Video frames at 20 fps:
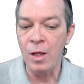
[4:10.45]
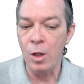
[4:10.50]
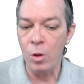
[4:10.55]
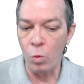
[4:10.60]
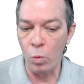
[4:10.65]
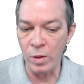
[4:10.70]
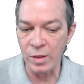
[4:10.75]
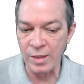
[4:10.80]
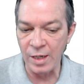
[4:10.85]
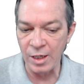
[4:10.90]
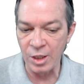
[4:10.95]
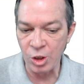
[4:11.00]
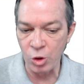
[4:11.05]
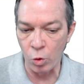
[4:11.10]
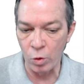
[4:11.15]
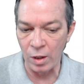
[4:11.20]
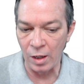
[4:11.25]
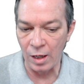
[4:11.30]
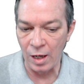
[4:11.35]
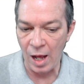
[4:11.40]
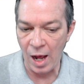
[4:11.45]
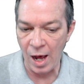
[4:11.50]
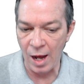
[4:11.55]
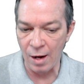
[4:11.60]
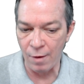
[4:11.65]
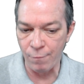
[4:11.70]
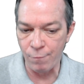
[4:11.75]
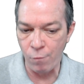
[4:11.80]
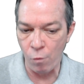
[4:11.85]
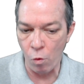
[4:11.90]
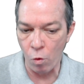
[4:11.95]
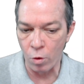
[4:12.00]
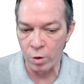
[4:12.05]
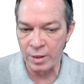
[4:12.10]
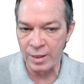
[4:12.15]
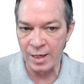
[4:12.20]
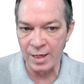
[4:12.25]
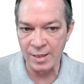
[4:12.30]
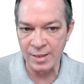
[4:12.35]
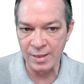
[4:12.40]
Wednesday showing a lot of
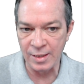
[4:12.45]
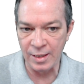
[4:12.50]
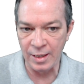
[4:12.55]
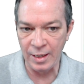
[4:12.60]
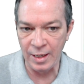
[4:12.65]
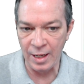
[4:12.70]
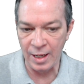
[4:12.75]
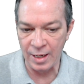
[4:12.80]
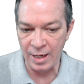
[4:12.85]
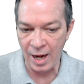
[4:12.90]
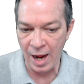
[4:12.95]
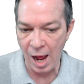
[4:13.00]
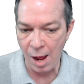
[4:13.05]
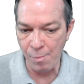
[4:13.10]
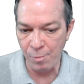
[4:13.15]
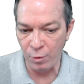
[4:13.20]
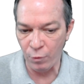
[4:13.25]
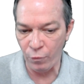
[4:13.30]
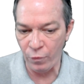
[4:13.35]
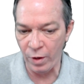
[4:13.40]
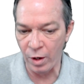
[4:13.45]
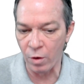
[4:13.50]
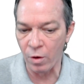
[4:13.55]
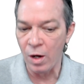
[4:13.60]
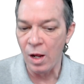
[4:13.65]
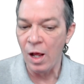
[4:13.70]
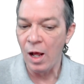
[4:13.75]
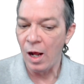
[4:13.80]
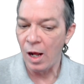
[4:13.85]
vorticity in the atmosphere,